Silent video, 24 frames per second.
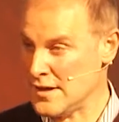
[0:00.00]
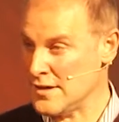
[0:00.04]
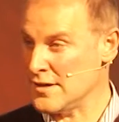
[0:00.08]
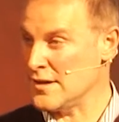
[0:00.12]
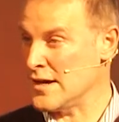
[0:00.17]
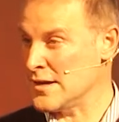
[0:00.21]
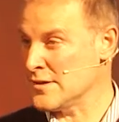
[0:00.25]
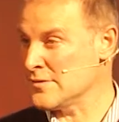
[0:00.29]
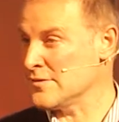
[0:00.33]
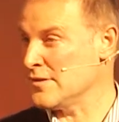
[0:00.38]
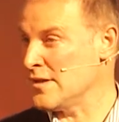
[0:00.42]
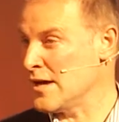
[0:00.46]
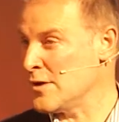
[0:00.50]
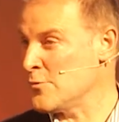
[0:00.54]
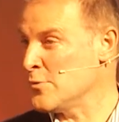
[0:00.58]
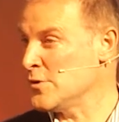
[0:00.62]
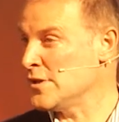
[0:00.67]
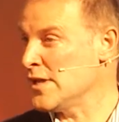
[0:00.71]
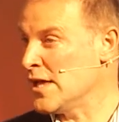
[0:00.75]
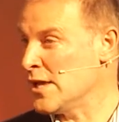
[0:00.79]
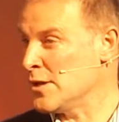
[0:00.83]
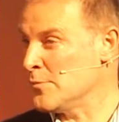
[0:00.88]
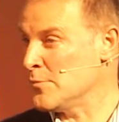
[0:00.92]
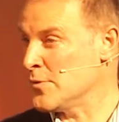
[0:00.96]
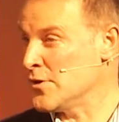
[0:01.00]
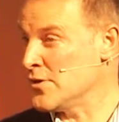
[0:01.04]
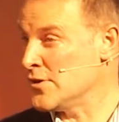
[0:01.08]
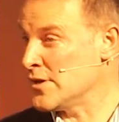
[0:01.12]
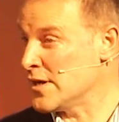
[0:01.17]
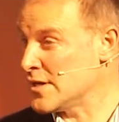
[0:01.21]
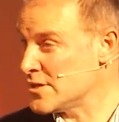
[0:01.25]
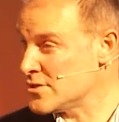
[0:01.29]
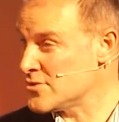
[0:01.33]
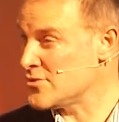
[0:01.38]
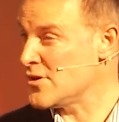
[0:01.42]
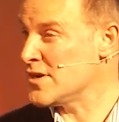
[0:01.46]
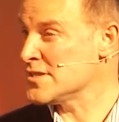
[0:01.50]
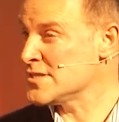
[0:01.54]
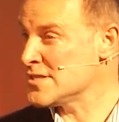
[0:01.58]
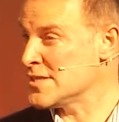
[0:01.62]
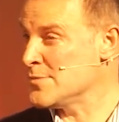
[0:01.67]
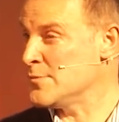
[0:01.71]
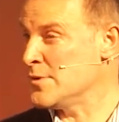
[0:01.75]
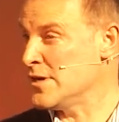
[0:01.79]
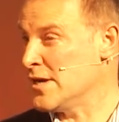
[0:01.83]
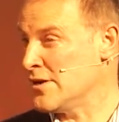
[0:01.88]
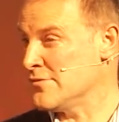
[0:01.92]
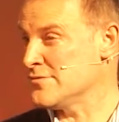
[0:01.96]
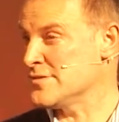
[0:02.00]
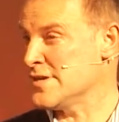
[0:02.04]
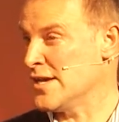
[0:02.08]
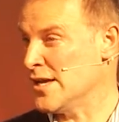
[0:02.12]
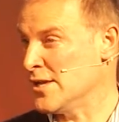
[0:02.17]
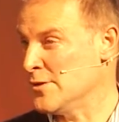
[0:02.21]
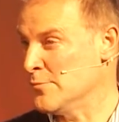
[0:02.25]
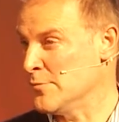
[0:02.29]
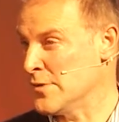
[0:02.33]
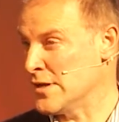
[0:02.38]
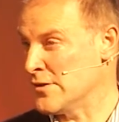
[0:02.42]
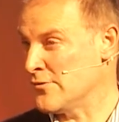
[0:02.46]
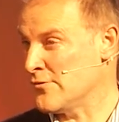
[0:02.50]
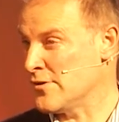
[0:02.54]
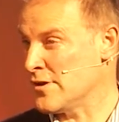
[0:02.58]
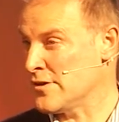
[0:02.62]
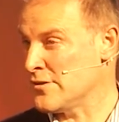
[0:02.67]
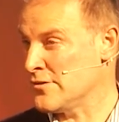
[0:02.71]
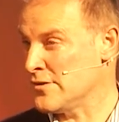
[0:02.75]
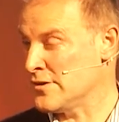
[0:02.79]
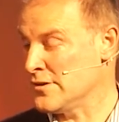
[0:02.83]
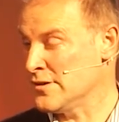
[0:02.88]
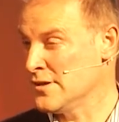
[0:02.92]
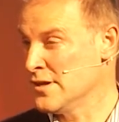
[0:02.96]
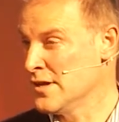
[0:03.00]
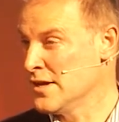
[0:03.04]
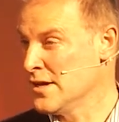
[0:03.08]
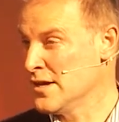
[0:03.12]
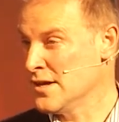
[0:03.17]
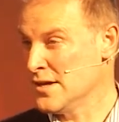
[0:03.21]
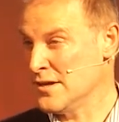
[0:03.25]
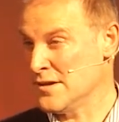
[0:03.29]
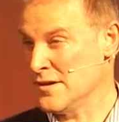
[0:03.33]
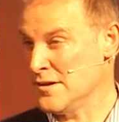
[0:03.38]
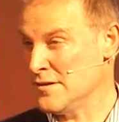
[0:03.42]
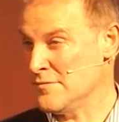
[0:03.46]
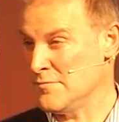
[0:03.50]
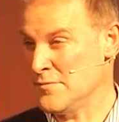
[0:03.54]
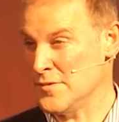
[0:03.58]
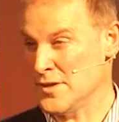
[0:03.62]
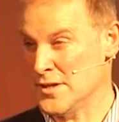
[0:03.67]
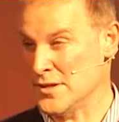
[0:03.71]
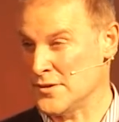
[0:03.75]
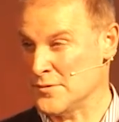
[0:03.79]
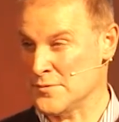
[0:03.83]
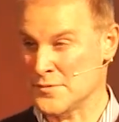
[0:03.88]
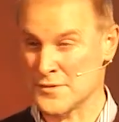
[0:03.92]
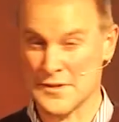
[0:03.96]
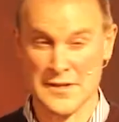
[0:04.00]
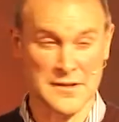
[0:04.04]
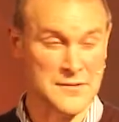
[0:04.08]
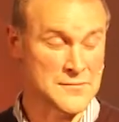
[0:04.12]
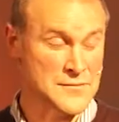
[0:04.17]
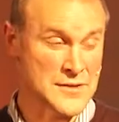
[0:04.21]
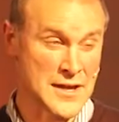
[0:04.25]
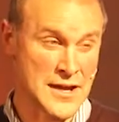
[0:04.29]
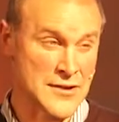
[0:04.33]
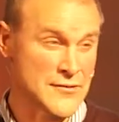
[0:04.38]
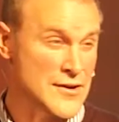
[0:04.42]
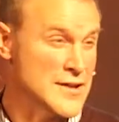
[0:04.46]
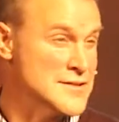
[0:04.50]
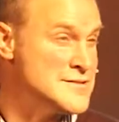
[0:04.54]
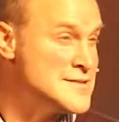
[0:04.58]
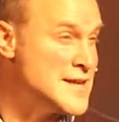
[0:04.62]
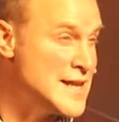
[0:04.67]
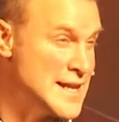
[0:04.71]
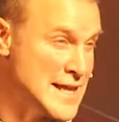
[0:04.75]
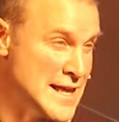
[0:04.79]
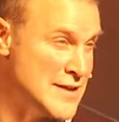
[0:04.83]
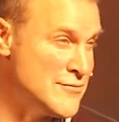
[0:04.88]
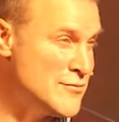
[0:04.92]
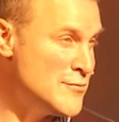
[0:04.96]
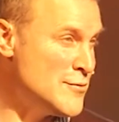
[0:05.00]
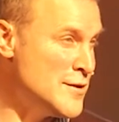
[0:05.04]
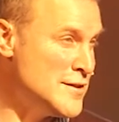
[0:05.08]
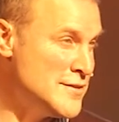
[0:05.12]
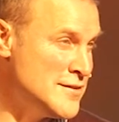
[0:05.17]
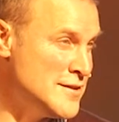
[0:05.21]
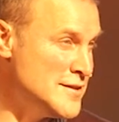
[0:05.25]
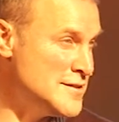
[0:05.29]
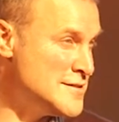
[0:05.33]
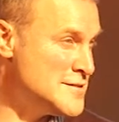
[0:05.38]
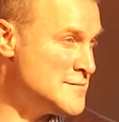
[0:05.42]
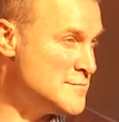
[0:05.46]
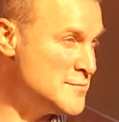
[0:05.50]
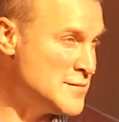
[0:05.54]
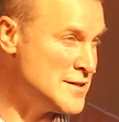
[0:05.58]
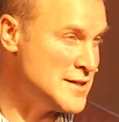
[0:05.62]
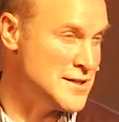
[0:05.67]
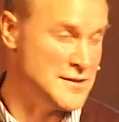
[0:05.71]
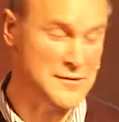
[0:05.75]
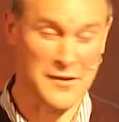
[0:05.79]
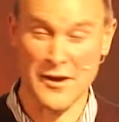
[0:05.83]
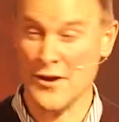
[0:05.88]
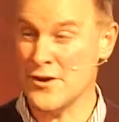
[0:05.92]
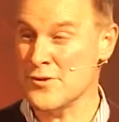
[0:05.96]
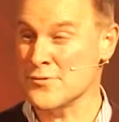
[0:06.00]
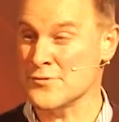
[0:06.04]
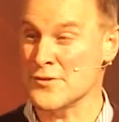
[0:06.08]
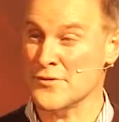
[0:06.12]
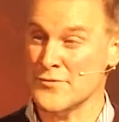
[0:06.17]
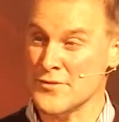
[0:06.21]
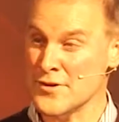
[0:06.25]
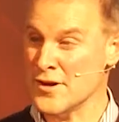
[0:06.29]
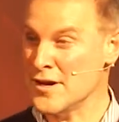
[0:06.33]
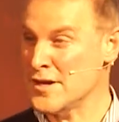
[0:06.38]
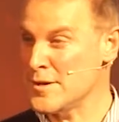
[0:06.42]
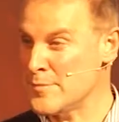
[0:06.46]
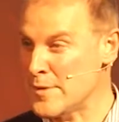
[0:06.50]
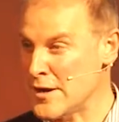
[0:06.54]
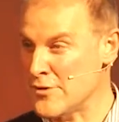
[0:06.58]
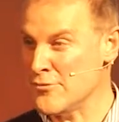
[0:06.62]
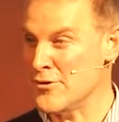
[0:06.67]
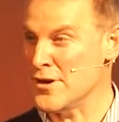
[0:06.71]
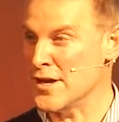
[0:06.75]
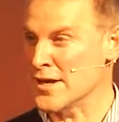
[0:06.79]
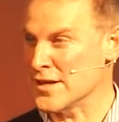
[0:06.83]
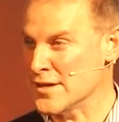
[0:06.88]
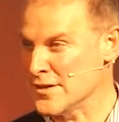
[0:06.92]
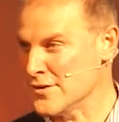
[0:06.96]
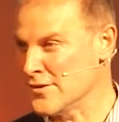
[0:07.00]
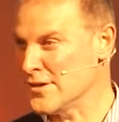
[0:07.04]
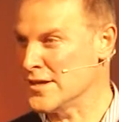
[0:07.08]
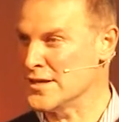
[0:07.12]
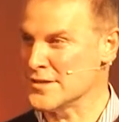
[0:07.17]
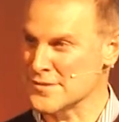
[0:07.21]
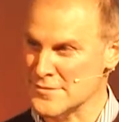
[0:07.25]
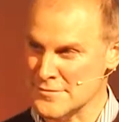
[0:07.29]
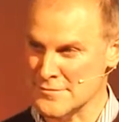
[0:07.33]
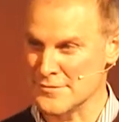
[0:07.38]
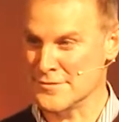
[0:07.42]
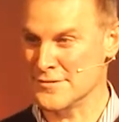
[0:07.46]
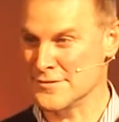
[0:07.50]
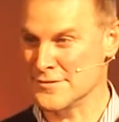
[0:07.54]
I will help you, and I trust them enough to help me, rather than going around telling everyone that, oh, have you heard about Rick? He's...